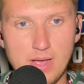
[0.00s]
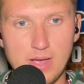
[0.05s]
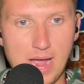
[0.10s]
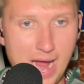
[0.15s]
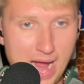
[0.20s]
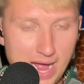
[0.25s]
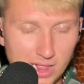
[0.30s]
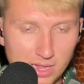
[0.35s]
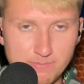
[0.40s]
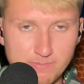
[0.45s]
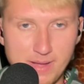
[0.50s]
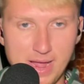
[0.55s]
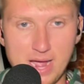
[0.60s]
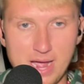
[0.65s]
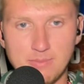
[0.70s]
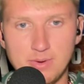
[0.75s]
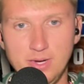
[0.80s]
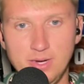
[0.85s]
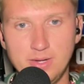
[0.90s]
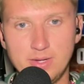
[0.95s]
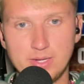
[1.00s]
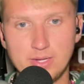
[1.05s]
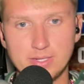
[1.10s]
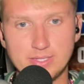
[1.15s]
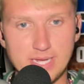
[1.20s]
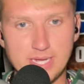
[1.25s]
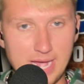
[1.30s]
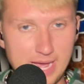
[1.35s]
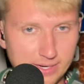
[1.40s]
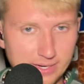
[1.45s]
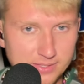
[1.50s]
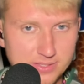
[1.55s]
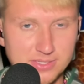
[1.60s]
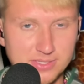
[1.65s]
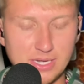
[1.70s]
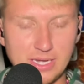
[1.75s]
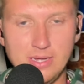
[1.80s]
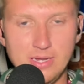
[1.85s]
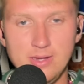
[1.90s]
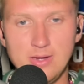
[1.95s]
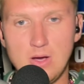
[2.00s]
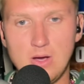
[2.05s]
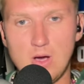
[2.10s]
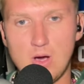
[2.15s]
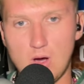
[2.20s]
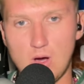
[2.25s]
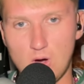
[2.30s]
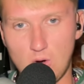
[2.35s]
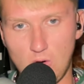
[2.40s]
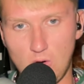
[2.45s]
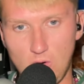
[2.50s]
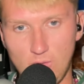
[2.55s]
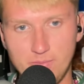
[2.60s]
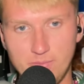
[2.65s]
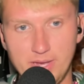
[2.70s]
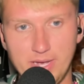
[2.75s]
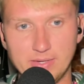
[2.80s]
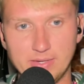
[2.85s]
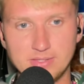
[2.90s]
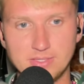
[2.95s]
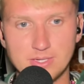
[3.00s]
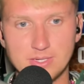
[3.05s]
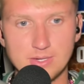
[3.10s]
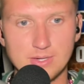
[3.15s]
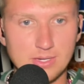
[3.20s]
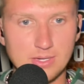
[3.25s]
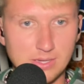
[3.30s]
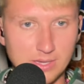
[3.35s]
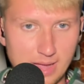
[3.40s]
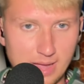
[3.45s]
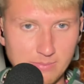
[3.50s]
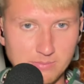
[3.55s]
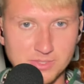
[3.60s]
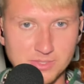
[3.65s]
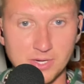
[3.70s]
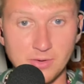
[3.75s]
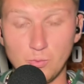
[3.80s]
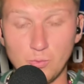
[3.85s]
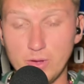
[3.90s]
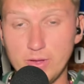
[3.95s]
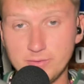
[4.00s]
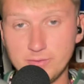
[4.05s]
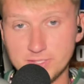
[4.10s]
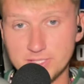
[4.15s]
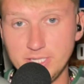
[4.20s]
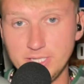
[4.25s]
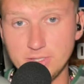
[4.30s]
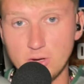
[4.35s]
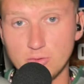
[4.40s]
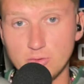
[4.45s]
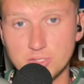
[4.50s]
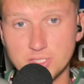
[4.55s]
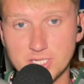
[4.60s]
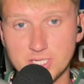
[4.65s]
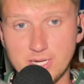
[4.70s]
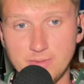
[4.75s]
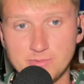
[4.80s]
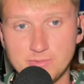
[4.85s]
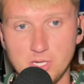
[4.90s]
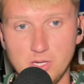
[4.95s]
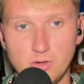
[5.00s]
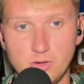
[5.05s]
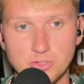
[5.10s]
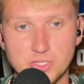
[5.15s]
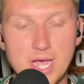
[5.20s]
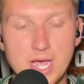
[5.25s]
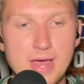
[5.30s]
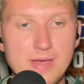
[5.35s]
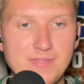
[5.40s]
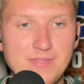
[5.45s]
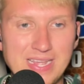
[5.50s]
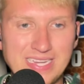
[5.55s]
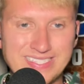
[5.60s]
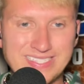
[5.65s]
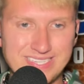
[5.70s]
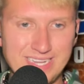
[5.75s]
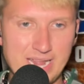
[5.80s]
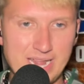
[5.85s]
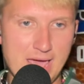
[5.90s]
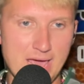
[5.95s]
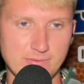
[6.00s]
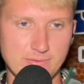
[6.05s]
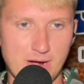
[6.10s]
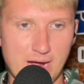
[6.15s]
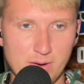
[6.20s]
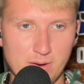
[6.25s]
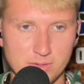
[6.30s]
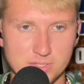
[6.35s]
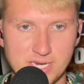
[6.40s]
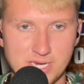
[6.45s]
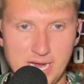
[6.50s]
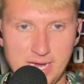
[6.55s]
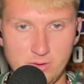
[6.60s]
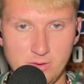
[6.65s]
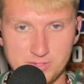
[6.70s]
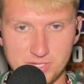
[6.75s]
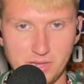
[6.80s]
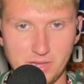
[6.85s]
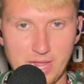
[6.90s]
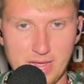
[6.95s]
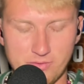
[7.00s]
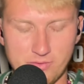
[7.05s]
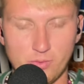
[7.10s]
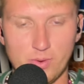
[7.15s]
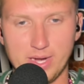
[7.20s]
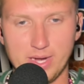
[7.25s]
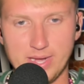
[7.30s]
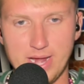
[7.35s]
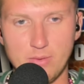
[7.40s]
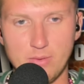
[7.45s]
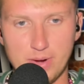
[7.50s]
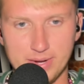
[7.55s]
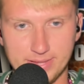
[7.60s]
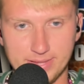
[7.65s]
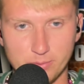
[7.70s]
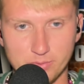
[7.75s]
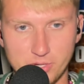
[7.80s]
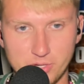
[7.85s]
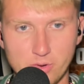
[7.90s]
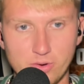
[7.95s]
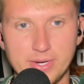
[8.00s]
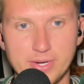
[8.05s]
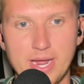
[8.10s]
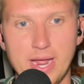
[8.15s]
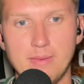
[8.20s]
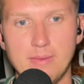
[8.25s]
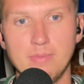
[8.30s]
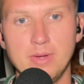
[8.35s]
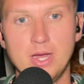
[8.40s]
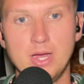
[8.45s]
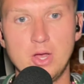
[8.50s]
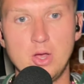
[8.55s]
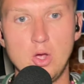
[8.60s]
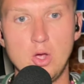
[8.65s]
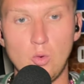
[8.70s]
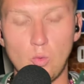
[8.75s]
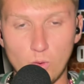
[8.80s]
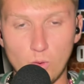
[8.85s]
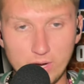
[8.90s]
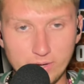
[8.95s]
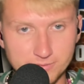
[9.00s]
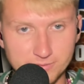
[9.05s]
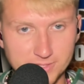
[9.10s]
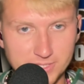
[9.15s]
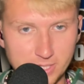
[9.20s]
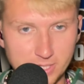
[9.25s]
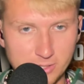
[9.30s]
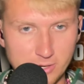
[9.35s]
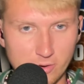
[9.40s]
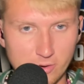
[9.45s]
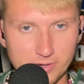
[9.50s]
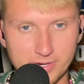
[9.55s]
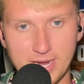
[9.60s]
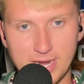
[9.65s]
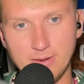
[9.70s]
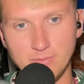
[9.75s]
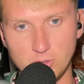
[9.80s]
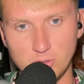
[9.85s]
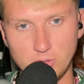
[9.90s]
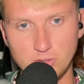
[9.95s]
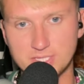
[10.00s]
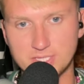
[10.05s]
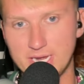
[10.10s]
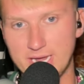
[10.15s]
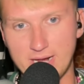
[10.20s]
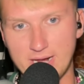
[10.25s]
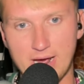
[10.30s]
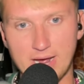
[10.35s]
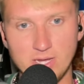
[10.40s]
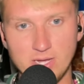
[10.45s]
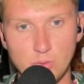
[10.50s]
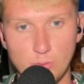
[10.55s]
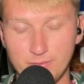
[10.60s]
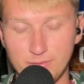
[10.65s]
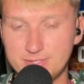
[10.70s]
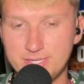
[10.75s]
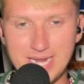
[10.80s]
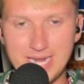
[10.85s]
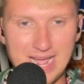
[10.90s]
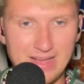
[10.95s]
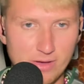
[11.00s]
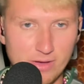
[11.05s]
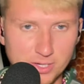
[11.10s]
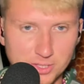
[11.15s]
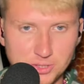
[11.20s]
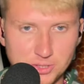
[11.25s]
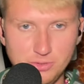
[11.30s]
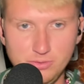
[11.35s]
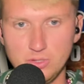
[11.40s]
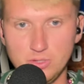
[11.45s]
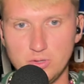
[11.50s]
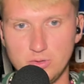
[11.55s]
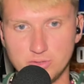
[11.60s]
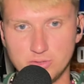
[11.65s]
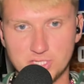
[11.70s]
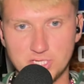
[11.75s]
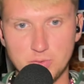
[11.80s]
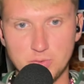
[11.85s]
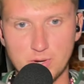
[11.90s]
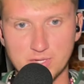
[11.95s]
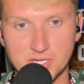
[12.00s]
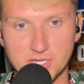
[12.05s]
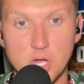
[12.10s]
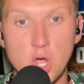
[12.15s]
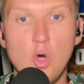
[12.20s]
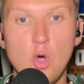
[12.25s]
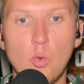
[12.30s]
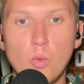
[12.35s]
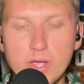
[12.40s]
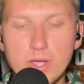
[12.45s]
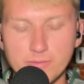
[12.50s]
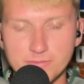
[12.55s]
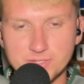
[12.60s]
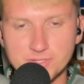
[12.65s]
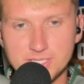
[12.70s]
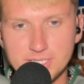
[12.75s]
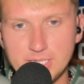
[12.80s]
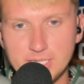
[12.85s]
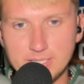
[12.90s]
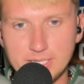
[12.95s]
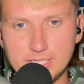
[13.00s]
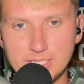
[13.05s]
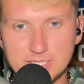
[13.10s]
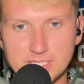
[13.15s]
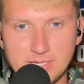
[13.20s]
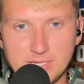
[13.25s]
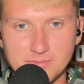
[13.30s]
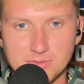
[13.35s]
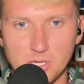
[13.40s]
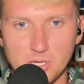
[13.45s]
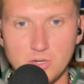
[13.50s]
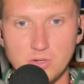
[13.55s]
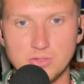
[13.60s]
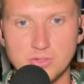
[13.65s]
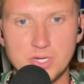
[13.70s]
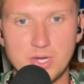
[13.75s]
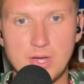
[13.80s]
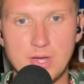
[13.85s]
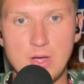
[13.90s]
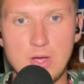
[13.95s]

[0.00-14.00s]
Alabama, Tennessee, Ole Miss, Clemson. We've seen those teams lose. They sit ahead of Iowa State, who's at 11 right now, right there with Notre Dame. We've seen Notre Dame lose to NIU. We've seen LSU lose to USC. We have seen these teams lose.